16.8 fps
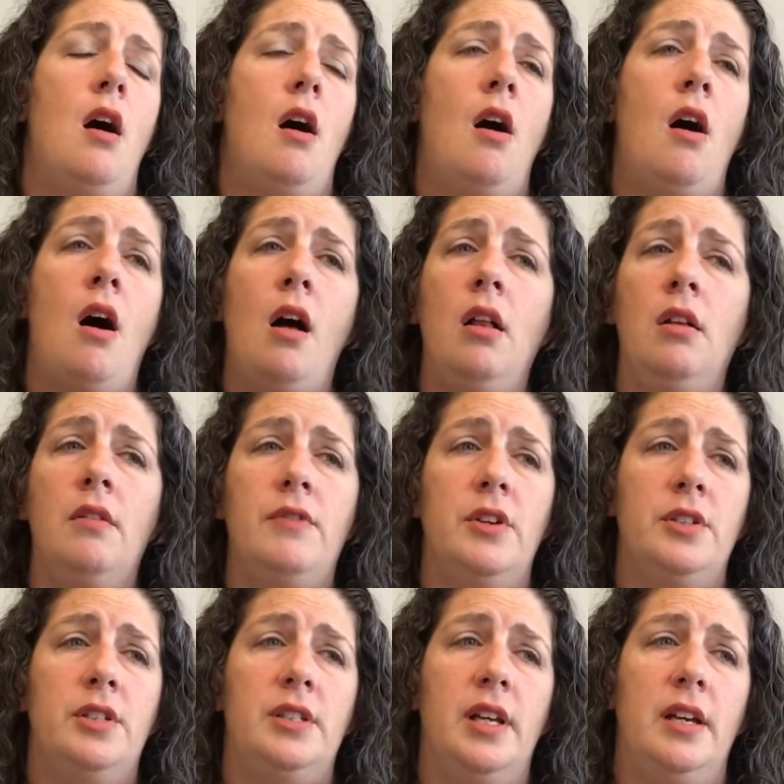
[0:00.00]
all of
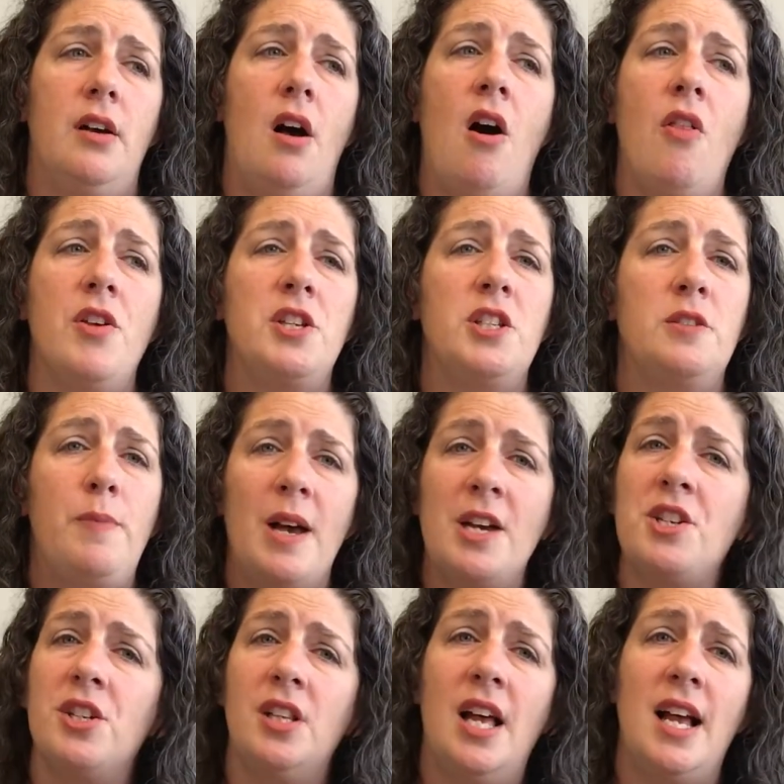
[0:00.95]
those things, all the
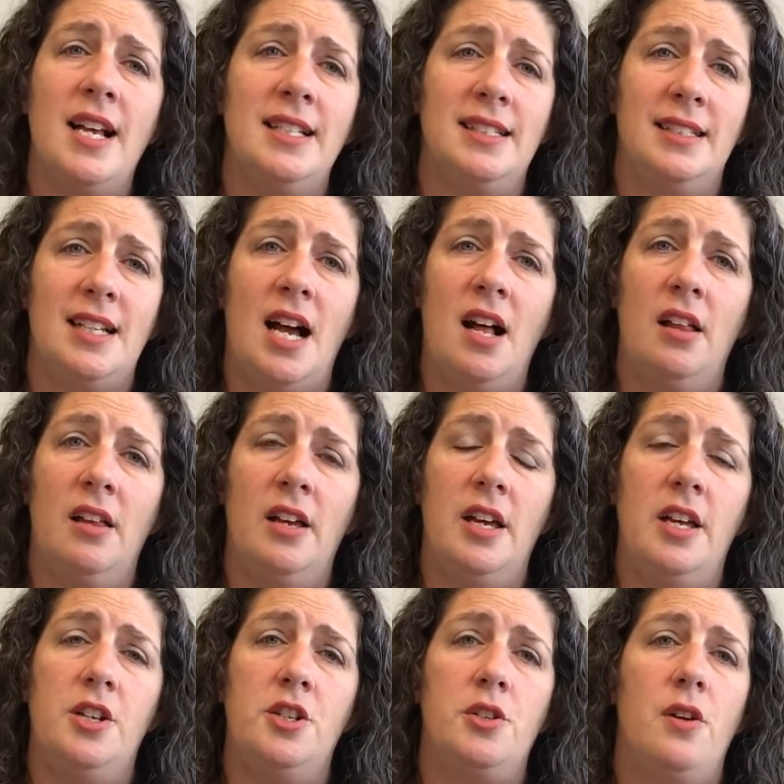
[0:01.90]
specialized
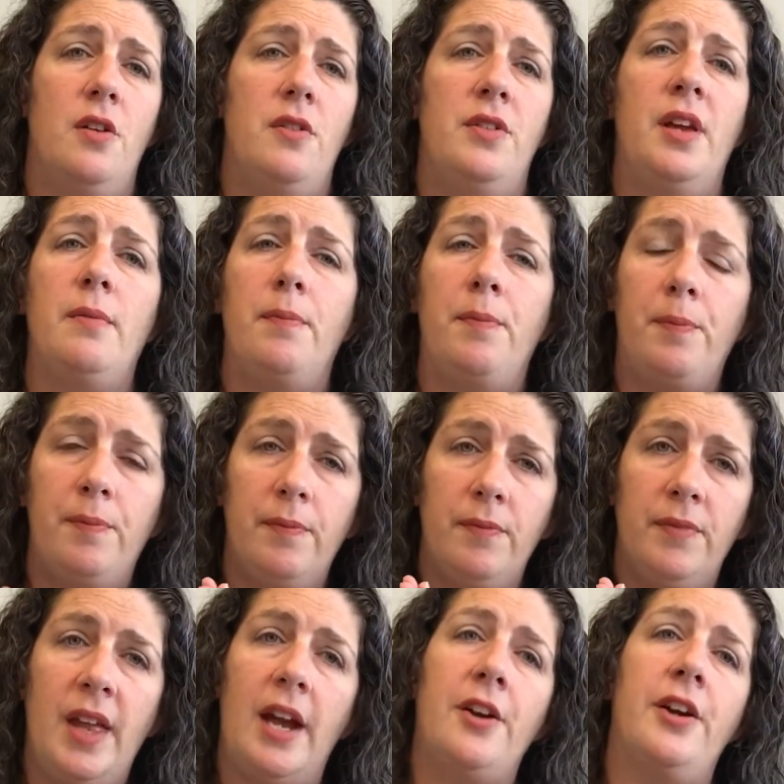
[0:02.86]
knowledge,
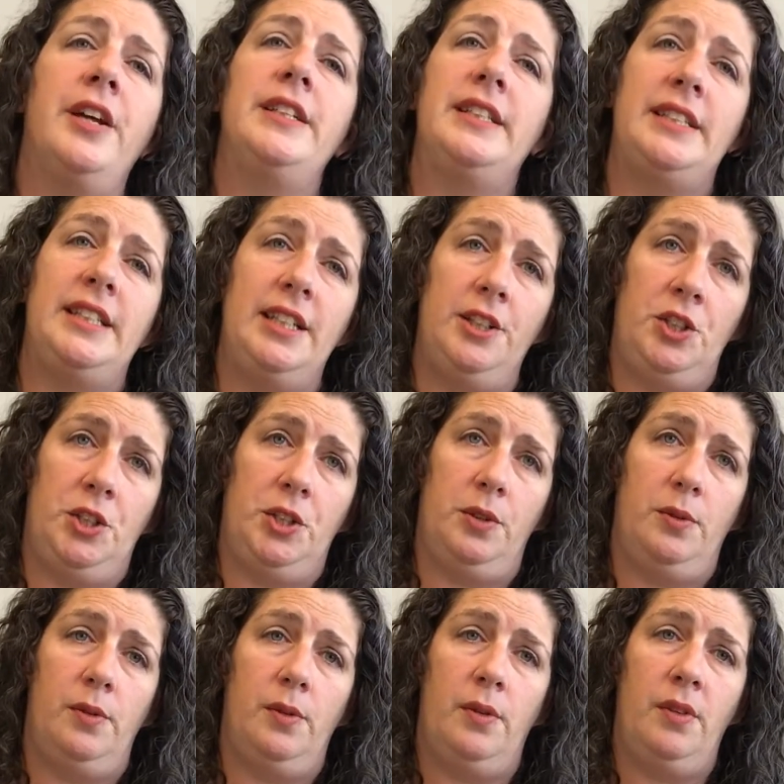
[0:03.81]
they're going to teach
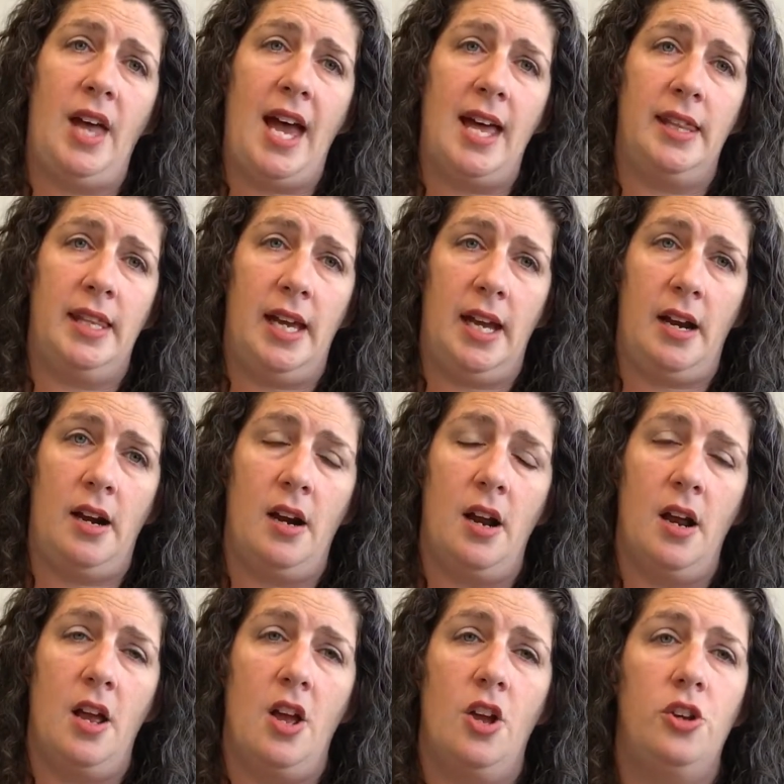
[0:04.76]
you that there.
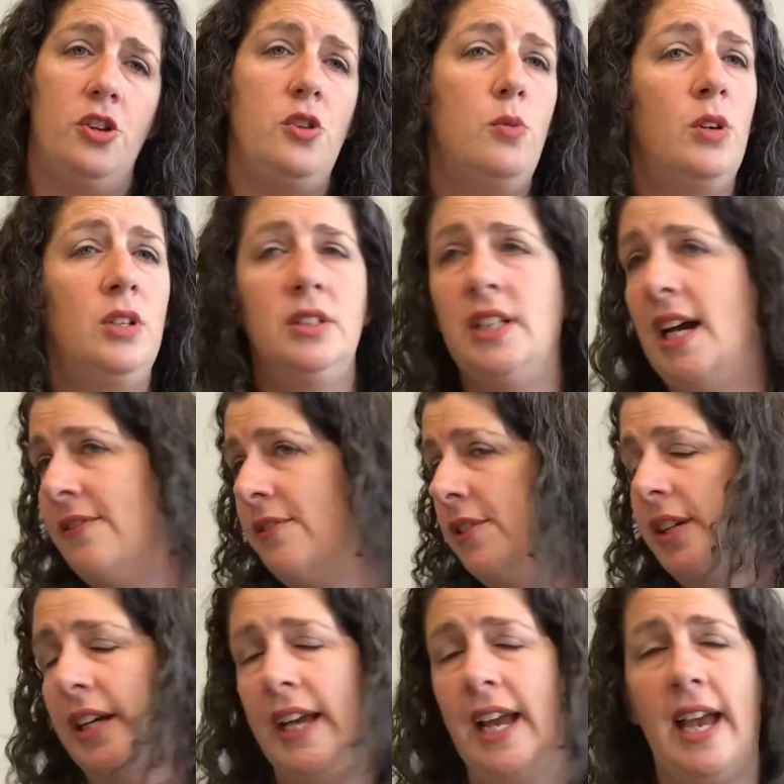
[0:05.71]
You will never
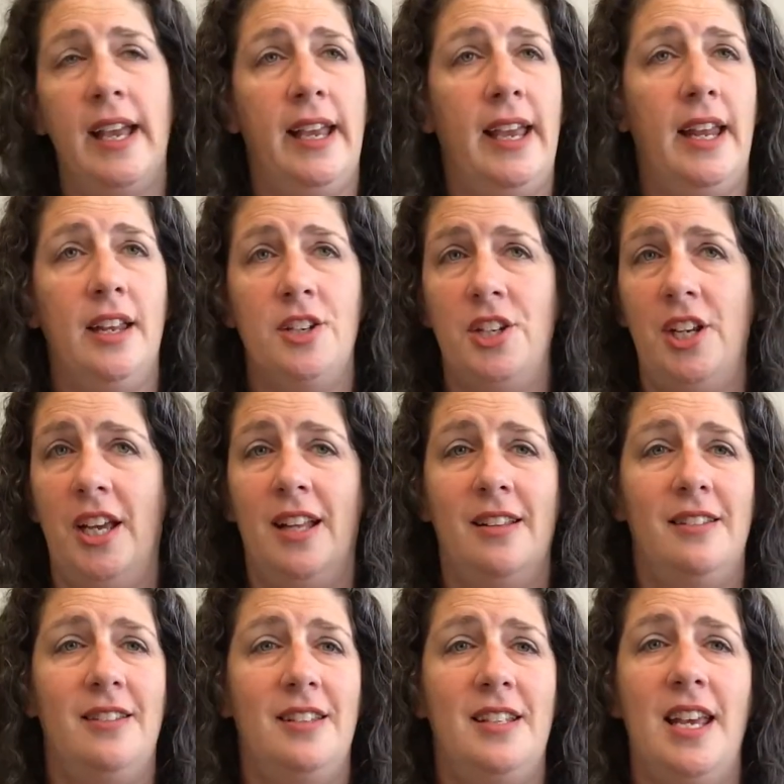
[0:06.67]
again get a
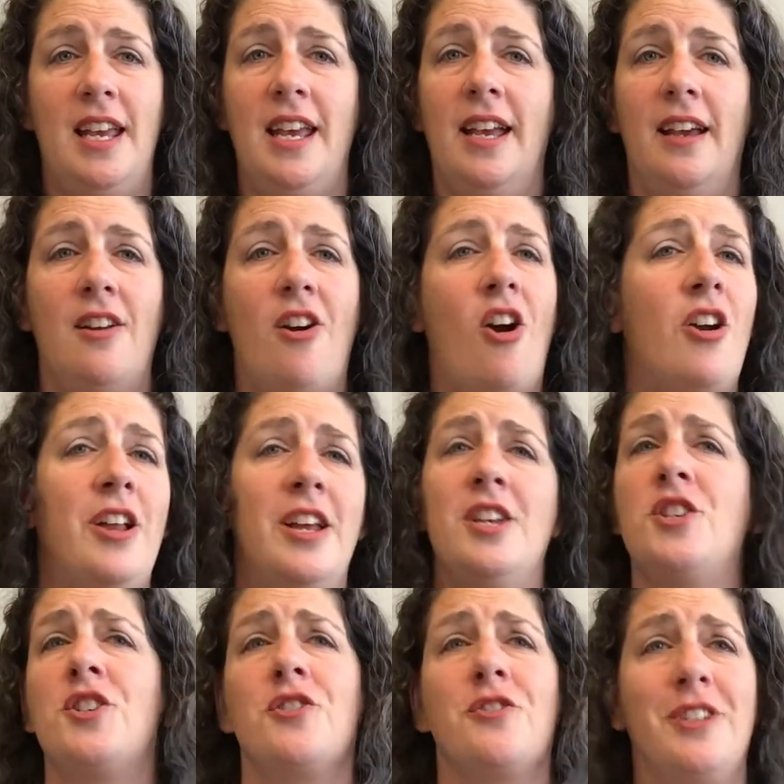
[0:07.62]
chance to take an art
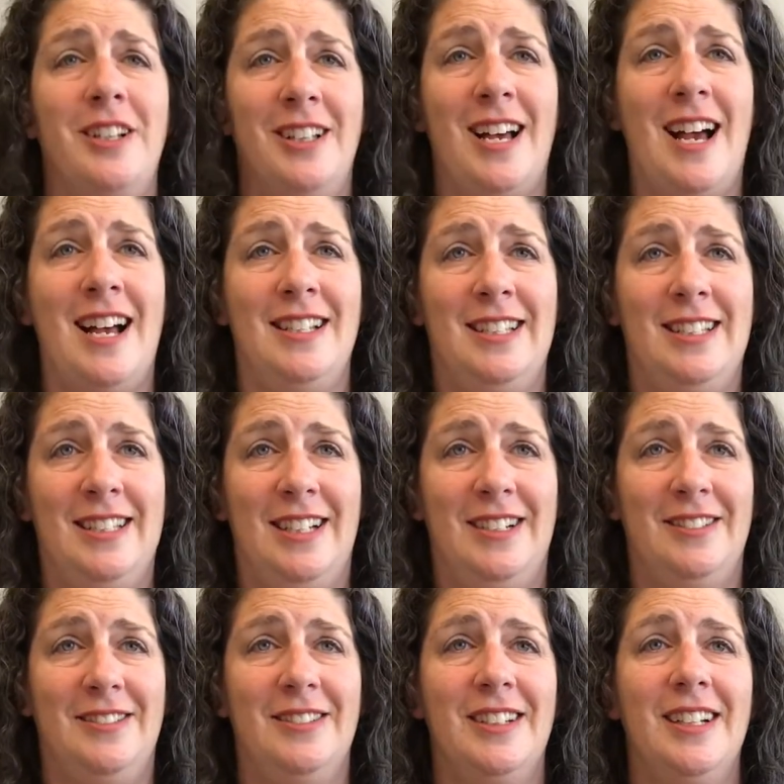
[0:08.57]
history class,
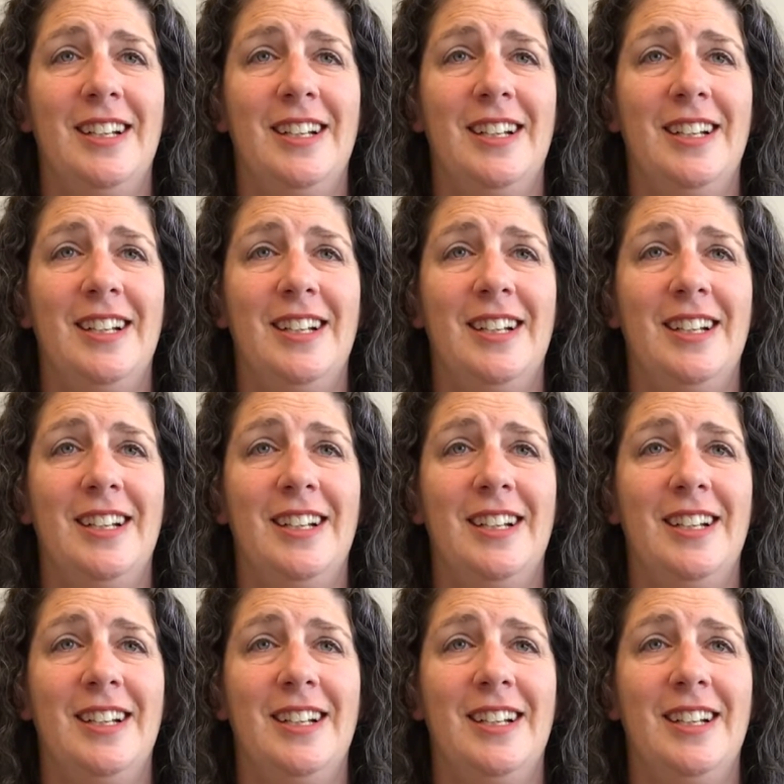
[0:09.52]
though,